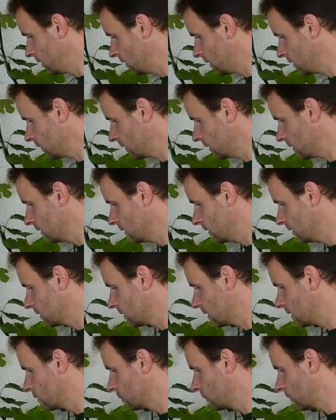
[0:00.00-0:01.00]
The water is
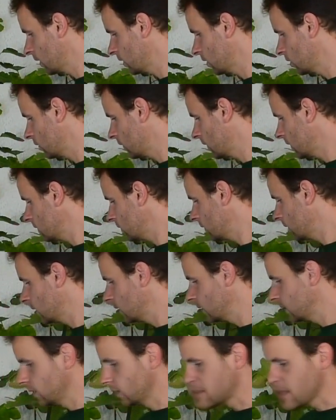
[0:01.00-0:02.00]
now black because the
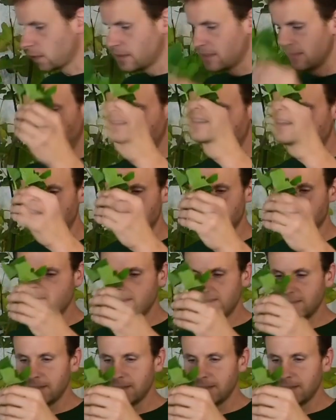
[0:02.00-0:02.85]
charcoal powder is in it.